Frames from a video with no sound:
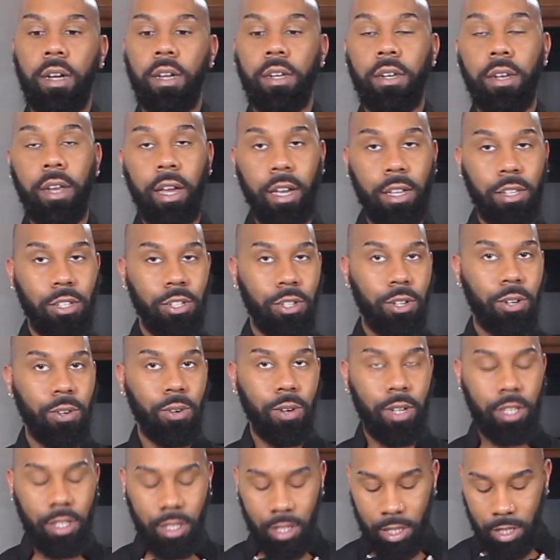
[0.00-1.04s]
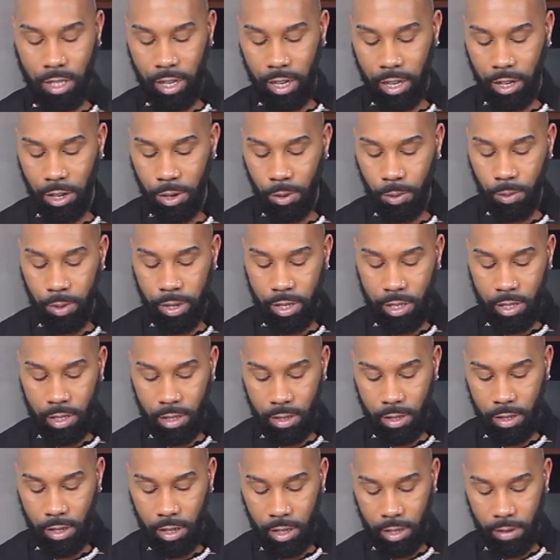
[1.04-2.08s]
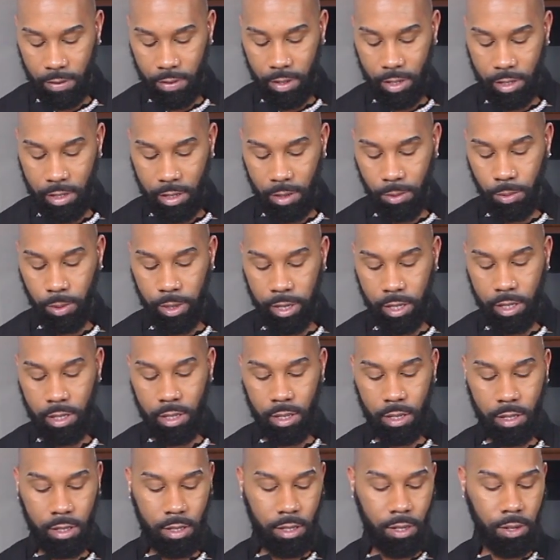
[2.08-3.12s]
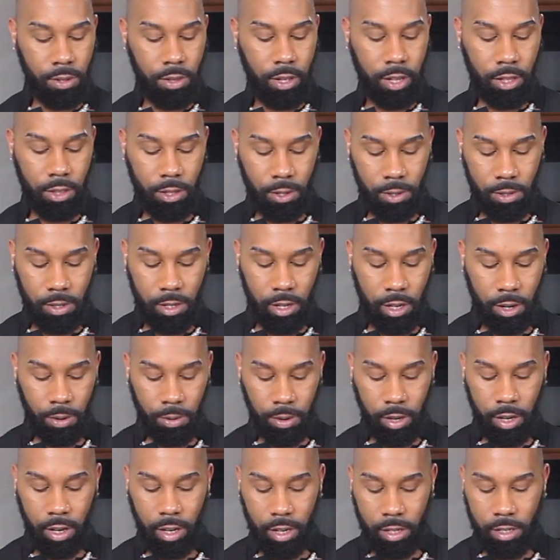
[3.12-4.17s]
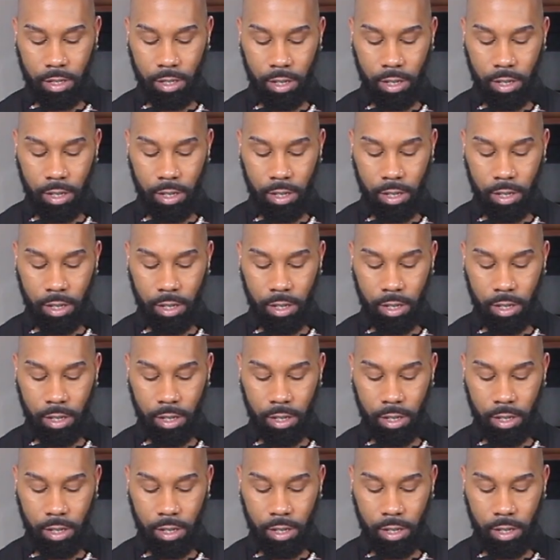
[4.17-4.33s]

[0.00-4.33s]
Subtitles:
Next, you're going to take your whisk and give this a whisk so that those ingredients